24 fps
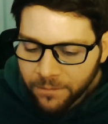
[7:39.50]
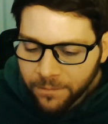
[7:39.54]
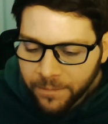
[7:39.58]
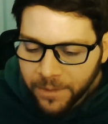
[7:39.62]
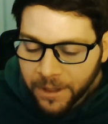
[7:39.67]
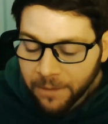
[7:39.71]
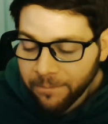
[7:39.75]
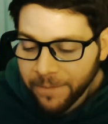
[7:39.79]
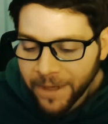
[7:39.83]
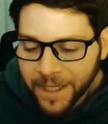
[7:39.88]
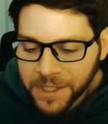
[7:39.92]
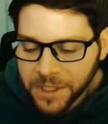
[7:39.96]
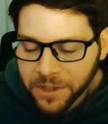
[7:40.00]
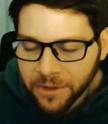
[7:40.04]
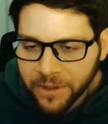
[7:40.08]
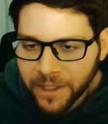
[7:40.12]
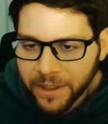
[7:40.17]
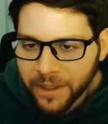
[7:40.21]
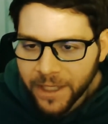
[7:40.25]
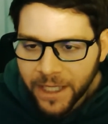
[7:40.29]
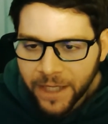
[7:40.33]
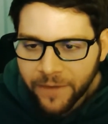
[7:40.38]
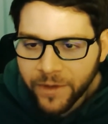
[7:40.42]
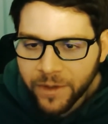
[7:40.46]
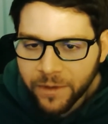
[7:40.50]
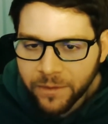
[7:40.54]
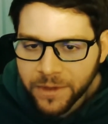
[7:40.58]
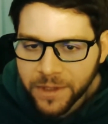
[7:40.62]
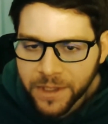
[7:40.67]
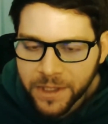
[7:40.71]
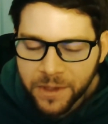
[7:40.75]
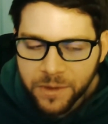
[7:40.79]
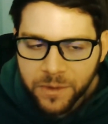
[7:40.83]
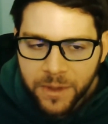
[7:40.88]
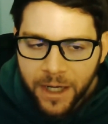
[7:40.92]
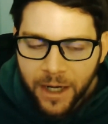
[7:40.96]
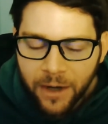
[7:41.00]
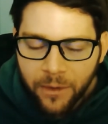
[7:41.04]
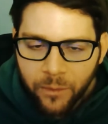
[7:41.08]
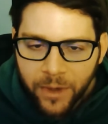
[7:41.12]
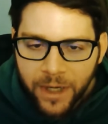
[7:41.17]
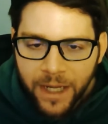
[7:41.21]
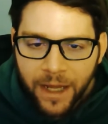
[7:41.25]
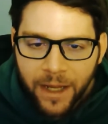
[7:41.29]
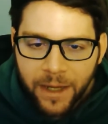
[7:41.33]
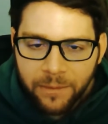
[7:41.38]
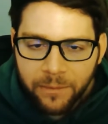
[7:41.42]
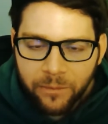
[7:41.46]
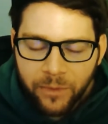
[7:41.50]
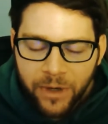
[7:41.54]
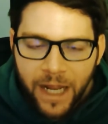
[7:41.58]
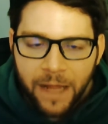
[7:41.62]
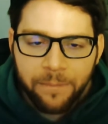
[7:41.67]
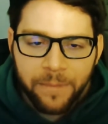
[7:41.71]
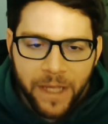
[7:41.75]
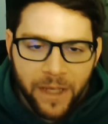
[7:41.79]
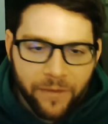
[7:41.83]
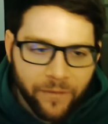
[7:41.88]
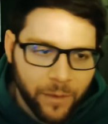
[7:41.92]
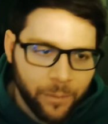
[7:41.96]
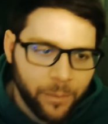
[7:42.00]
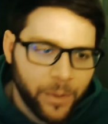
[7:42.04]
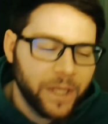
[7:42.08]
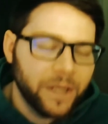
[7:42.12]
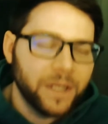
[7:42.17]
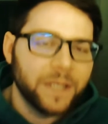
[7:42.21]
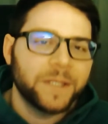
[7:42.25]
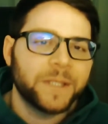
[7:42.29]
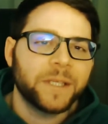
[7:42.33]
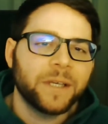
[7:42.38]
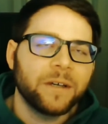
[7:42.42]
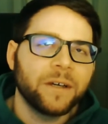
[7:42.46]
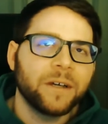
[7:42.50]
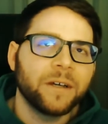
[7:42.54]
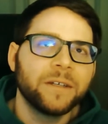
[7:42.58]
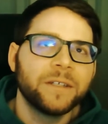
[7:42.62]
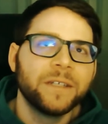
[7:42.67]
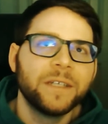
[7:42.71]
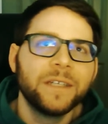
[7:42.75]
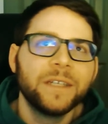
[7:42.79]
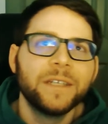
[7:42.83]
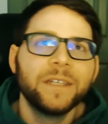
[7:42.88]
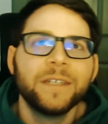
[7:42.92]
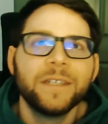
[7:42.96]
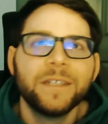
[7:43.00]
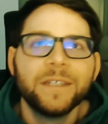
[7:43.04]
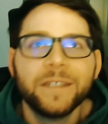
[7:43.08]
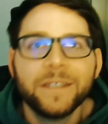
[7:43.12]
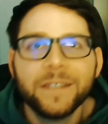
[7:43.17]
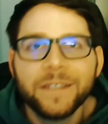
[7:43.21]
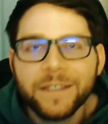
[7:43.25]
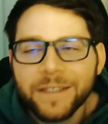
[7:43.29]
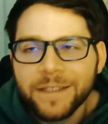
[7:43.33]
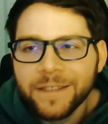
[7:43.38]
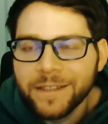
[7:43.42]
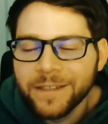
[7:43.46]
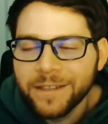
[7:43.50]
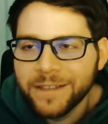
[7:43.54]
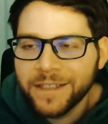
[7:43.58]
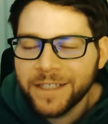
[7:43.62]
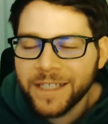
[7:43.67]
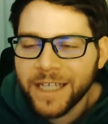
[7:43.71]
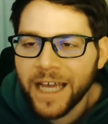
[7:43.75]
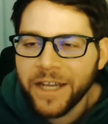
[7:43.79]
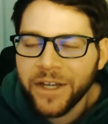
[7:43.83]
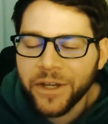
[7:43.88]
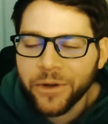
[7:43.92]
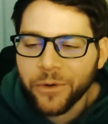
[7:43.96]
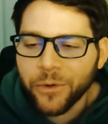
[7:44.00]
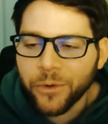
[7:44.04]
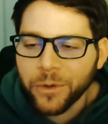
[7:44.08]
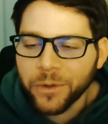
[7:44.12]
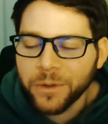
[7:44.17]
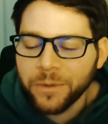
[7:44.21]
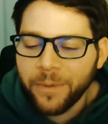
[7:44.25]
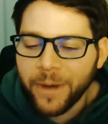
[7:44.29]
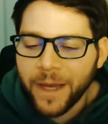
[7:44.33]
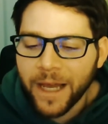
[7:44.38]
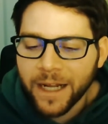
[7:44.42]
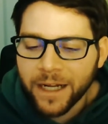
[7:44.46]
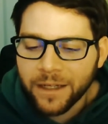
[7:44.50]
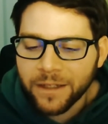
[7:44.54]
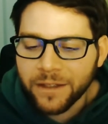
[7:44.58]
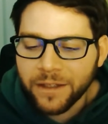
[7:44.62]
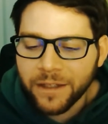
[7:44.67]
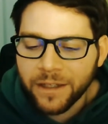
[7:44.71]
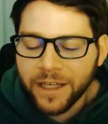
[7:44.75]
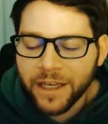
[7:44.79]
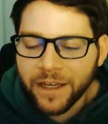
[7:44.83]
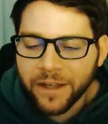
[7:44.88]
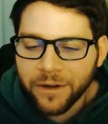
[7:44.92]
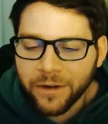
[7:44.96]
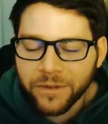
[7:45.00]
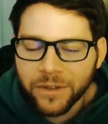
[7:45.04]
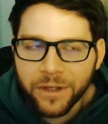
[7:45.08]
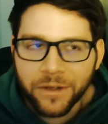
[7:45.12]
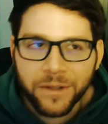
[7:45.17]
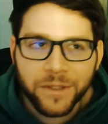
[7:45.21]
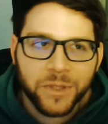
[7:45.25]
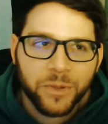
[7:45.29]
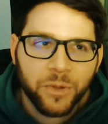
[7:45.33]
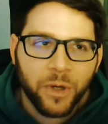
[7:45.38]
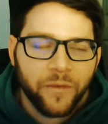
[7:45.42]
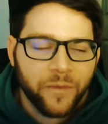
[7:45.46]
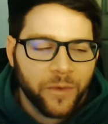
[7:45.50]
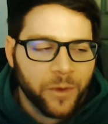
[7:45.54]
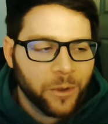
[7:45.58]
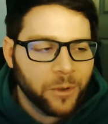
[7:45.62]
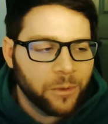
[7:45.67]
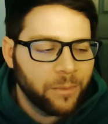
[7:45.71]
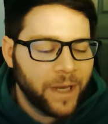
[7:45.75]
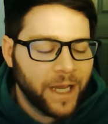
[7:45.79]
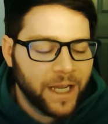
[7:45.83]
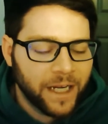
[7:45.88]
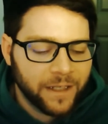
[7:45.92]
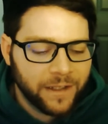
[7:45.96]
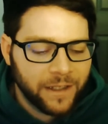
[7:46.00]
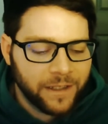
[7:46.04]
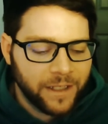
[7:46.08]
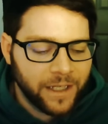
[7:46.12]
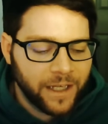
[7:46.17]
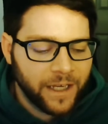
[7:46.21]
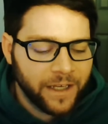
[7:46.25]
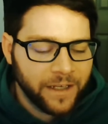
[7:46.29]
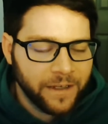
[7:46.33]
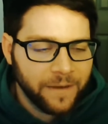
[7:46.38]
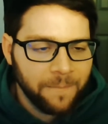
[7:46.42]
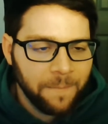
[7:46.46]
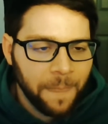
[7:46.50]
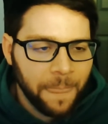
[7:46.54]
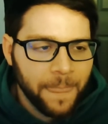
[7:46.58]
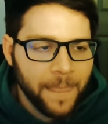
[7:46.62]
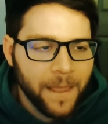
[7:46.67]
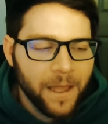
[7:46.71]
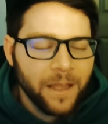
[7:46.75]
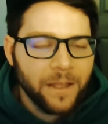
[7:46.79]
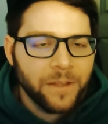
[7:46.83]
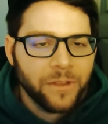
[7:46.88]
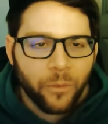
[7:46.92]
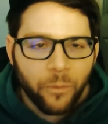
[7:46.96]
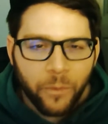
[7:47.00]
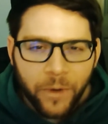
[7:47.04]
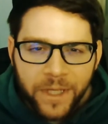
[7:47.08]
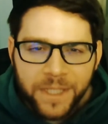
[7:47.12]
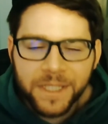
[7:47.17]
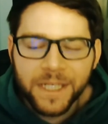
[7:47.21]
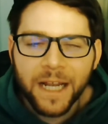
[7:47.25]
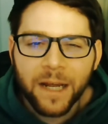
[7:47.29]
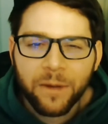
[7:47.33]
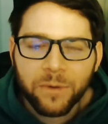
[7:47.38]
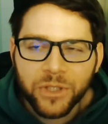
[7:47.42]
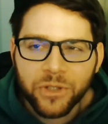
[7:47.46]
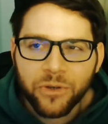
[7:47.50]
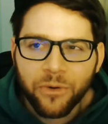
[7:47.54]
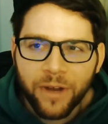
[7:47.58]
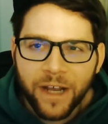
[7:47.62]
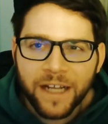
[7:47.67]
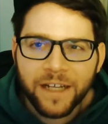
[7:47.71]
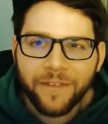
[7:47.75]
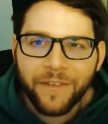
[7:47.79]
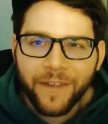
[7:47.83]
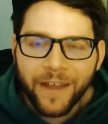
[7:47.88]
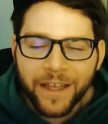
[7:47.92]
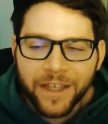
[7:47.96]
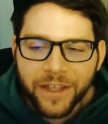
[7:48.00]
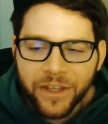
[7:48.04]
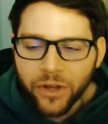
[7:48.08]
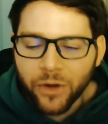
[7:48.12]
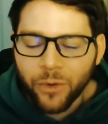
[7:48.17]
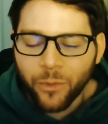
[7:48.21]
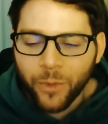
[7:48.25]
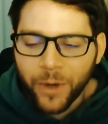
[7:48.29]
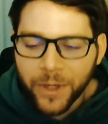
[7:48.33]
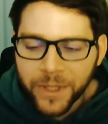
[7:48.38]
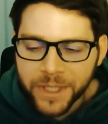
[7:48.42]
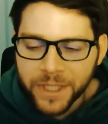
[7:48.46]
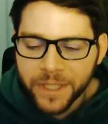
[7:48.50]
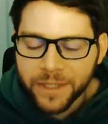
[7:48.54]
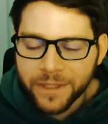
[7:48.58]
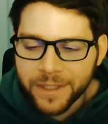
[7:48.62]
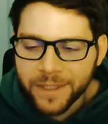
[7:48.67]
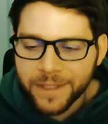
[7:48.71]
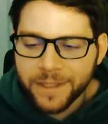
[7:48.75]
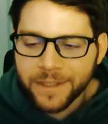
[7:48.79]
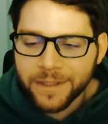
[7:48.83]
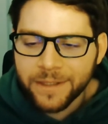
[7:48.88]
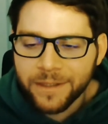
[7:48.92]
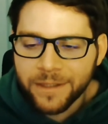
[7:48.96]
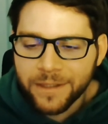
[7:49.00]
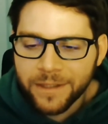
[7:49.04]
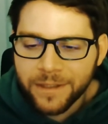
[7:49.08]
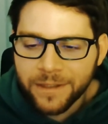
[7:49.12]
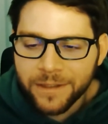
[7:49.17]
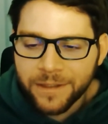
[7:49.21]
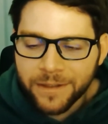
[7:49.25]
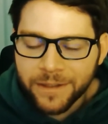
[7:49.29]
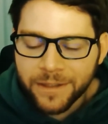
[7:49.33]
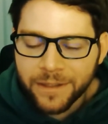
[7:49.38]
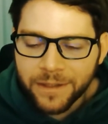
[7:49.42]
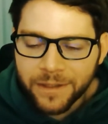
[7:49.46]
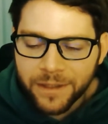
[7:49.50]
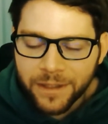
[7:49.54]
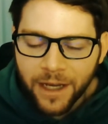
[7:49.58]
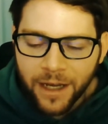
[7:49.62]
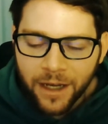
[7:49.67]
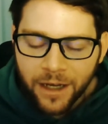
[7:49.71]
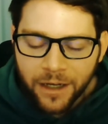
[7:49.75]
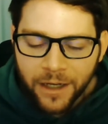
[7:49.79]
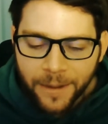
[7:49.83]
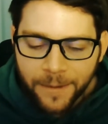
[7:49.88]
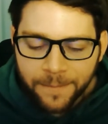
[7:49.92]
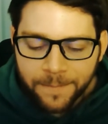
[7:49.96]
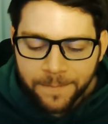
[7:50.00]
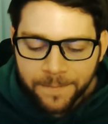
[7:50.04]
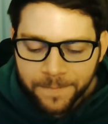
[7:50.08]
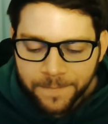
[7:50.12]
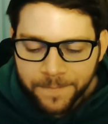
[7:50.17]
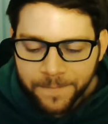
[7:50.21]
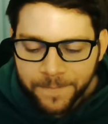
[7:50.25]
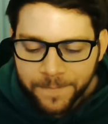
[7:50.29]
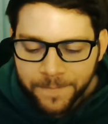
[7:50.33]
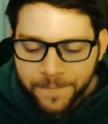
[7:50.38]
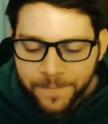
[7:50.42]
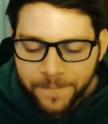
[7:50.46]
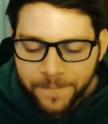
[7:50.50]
But basically, even since when I PvP'd as a 10-year-old back in the day, or no, a 12-year-old back in the day, the reason I was grinding that gear wasn't because